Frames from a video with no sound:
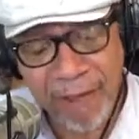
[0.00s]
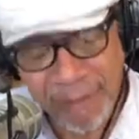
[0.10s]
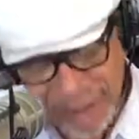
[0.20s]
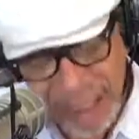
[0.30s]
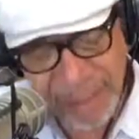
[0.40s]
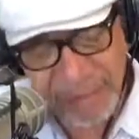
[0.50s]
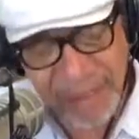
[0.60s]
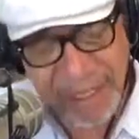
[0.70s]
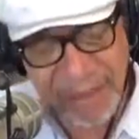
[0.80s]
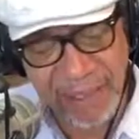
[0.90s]
But keep in
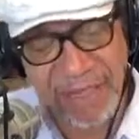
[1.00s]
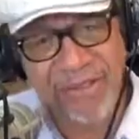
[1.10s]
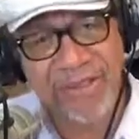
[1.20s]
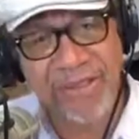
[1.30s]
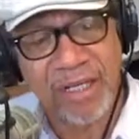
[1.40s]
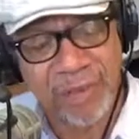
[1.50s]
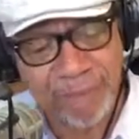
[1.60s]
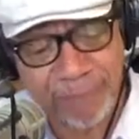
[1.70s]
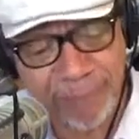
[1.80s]
mind, ladies and gentlemen,